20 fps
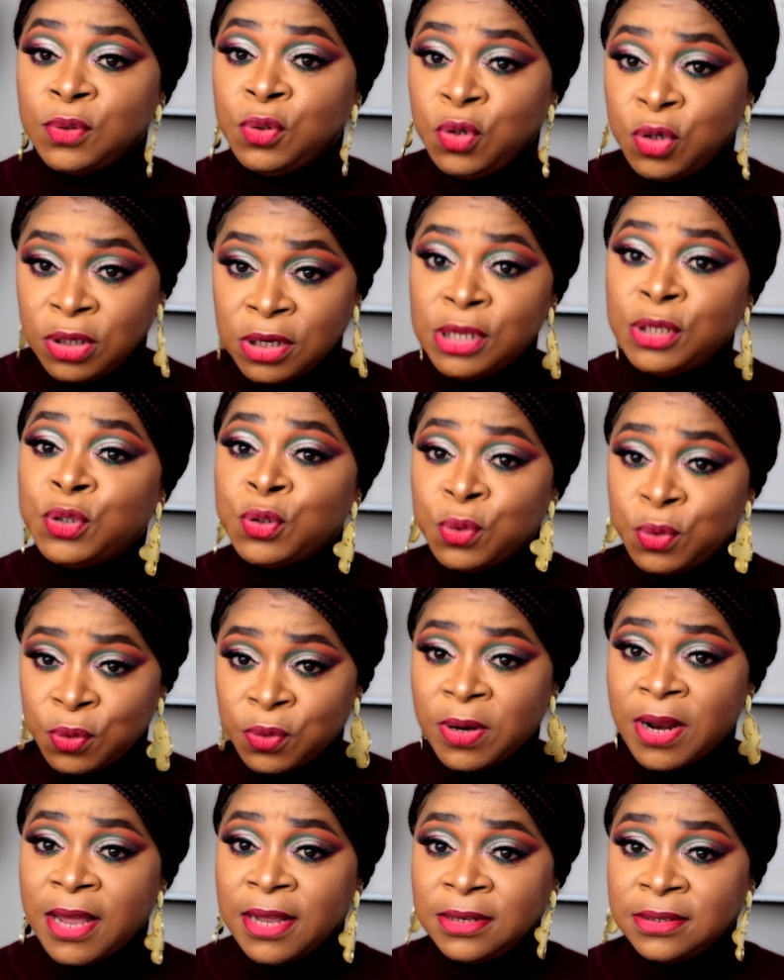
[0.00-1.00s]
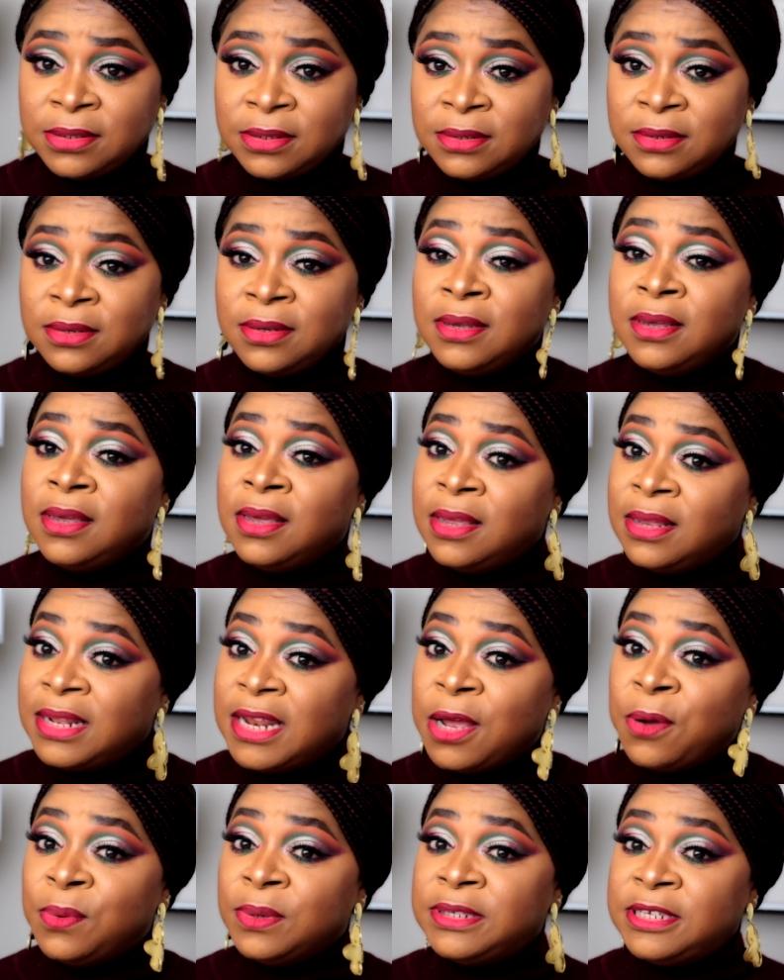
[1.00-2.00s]
You need to do that.
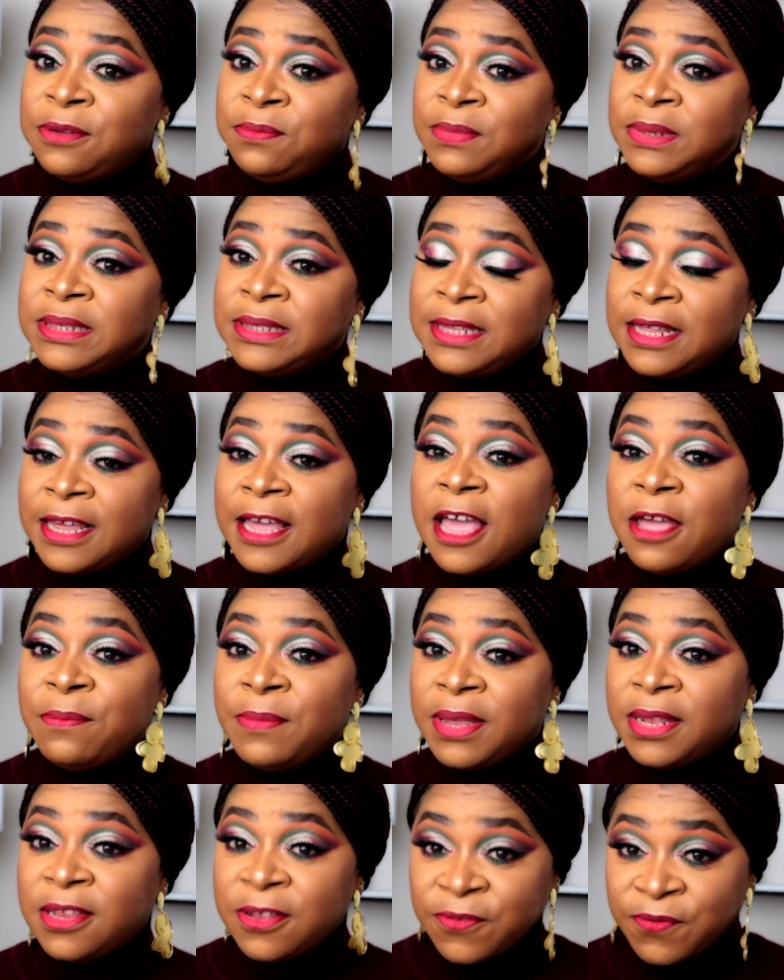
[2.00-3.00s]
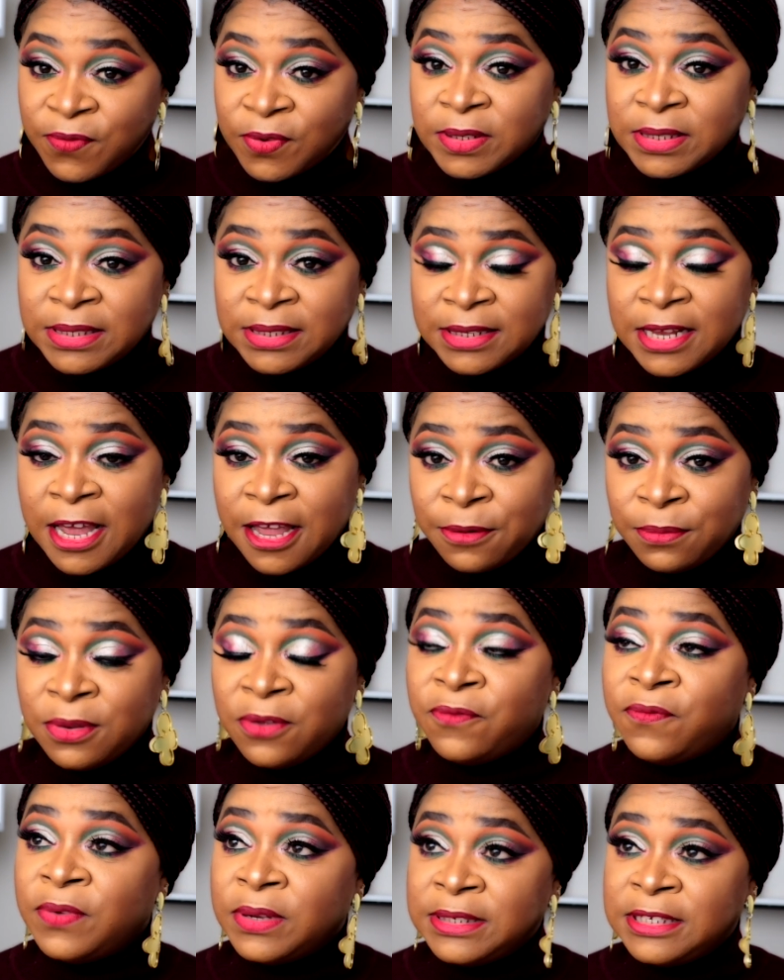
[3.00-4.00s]
That was a mistake I made the first time. The
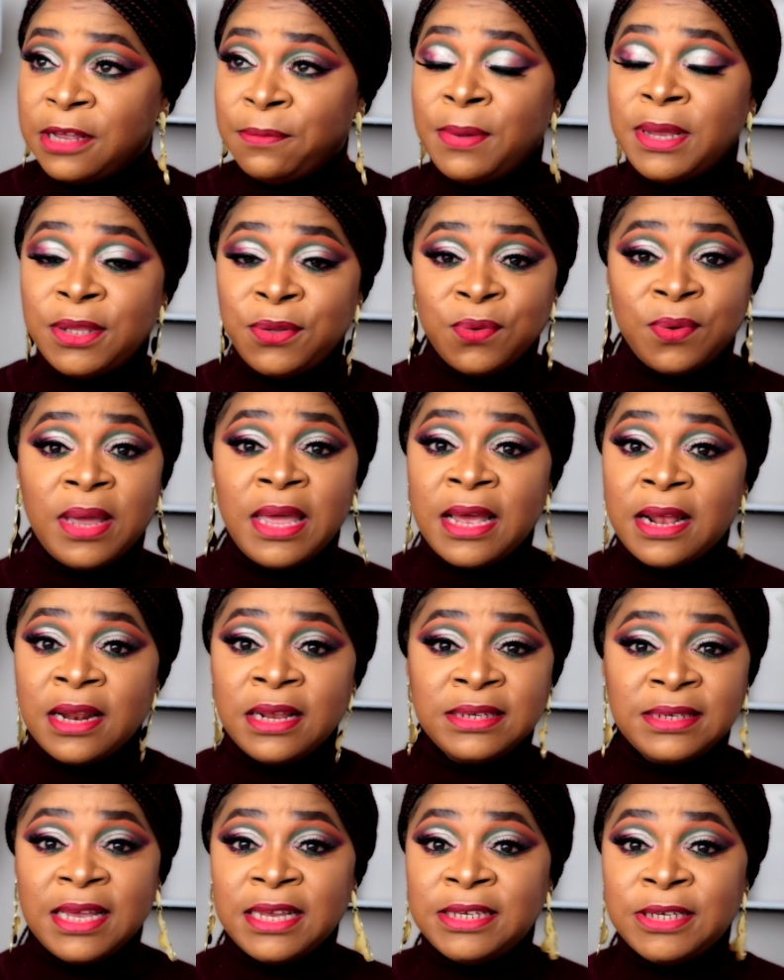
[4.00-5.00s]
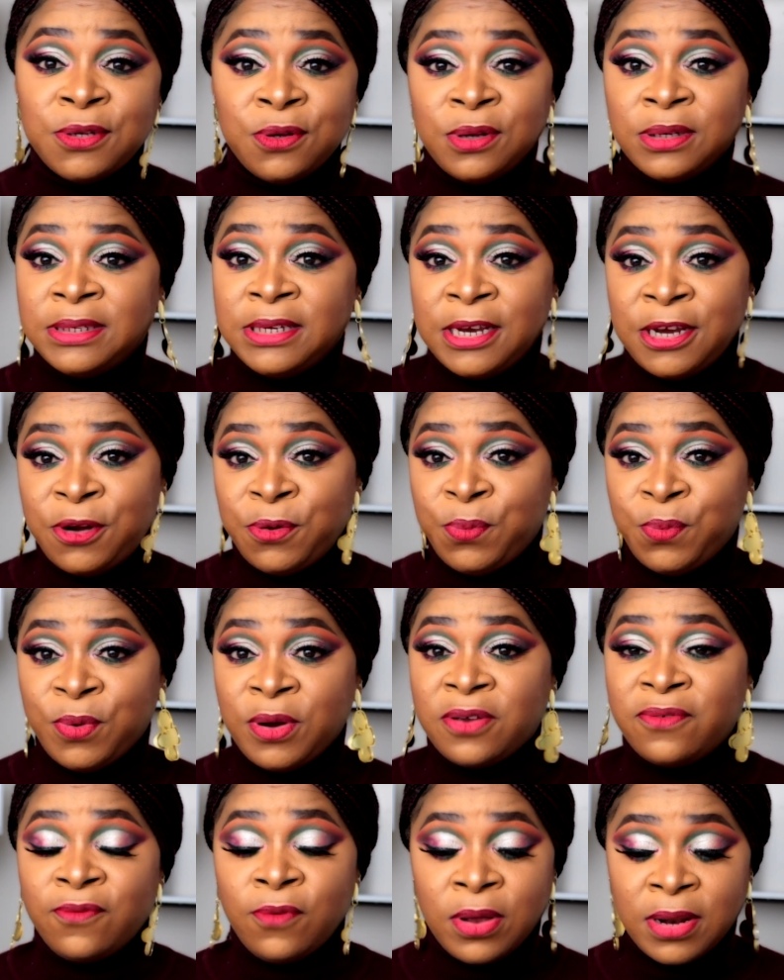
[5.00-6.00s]
first time I took NCLEX, I did not take a
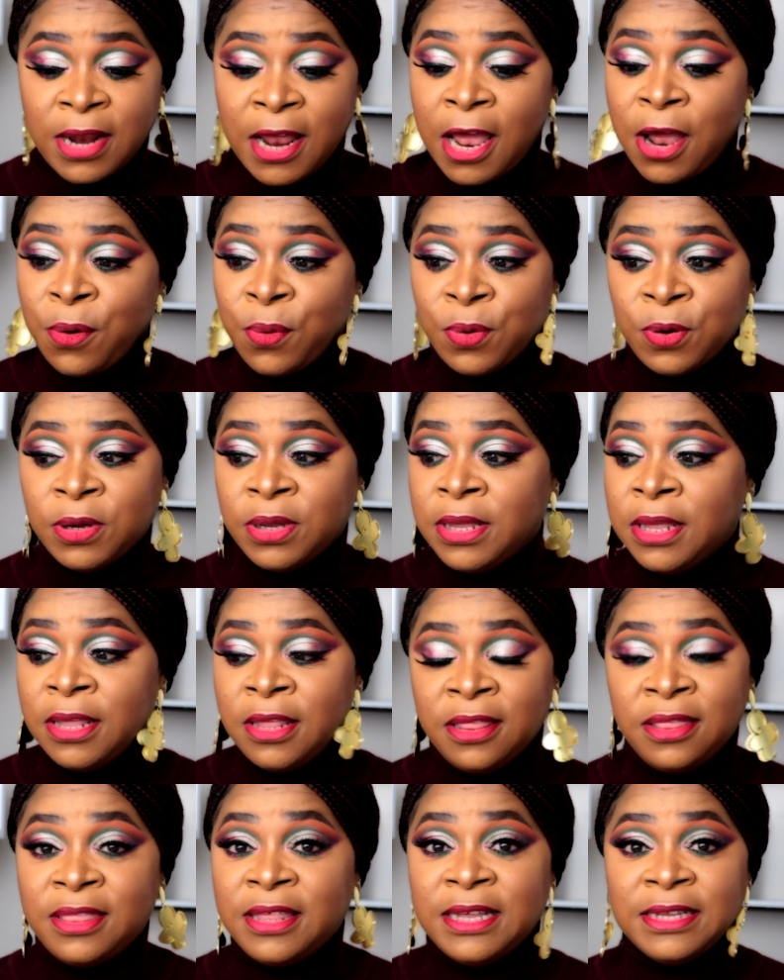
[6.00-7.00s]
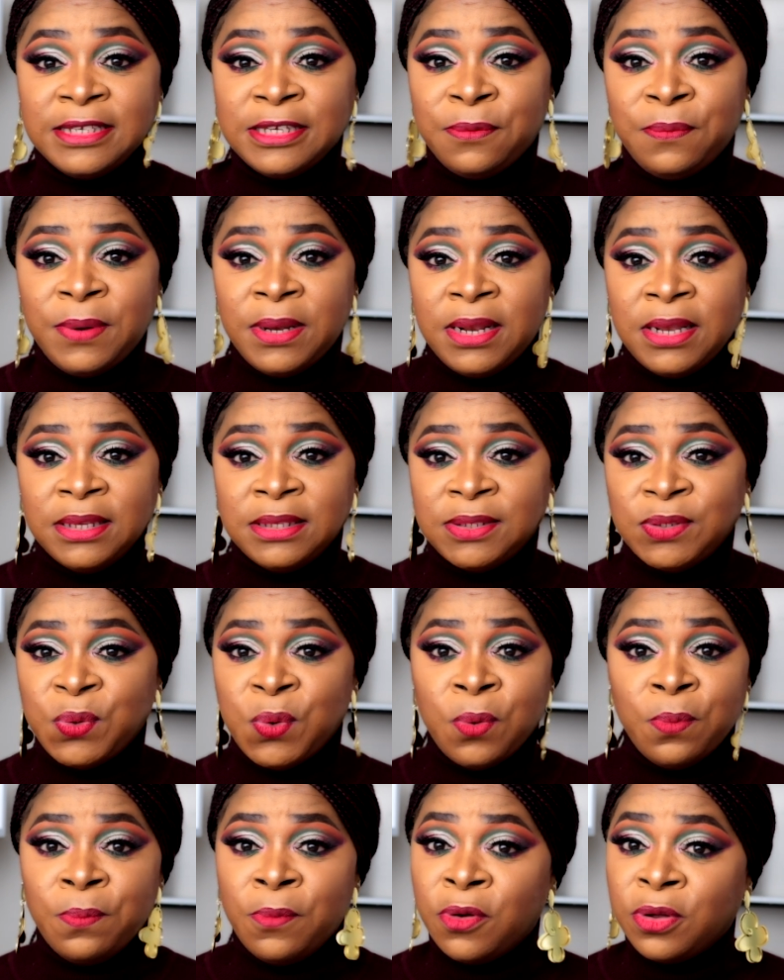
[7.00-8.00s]
break for an hour, 30 minutes,
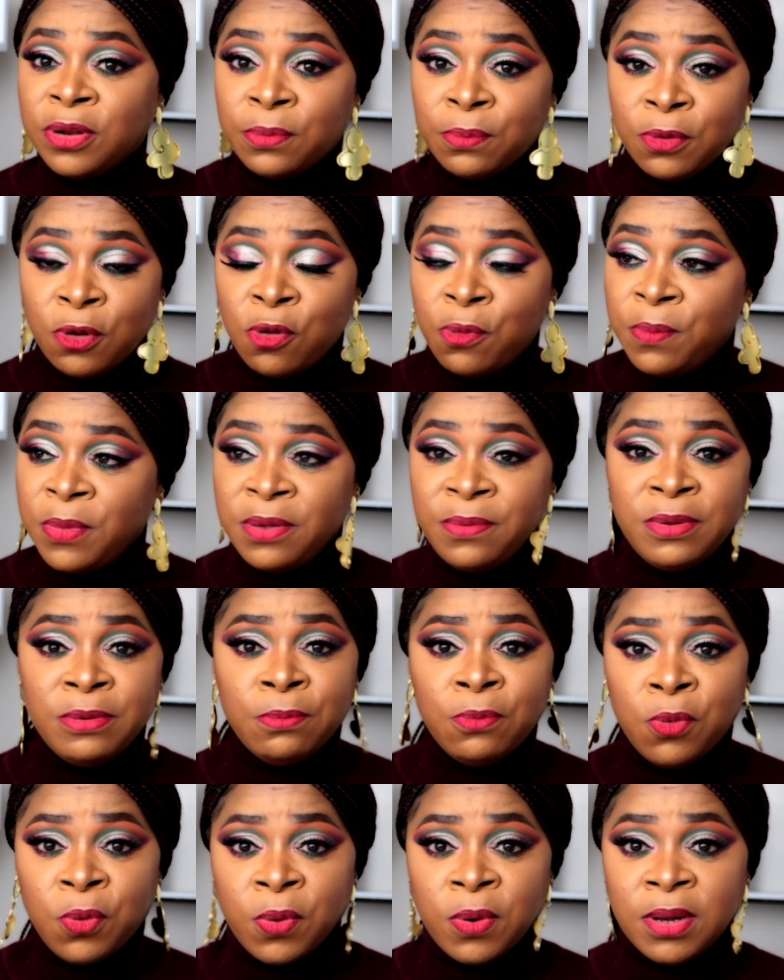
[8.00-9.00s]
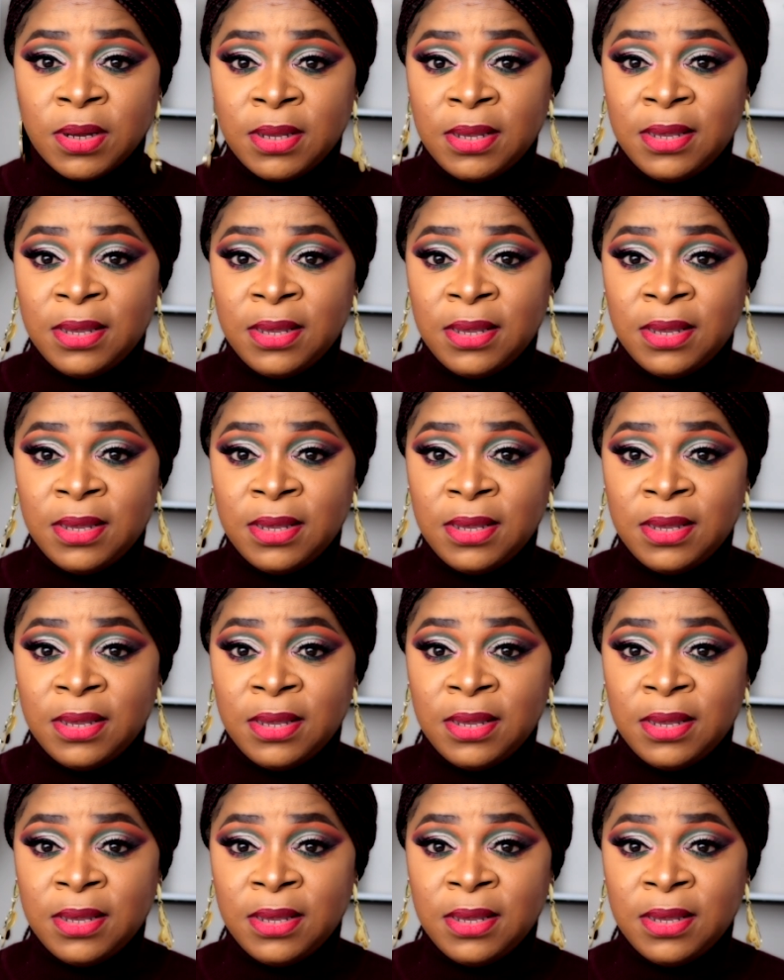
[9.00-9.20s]
or more, or maybe more.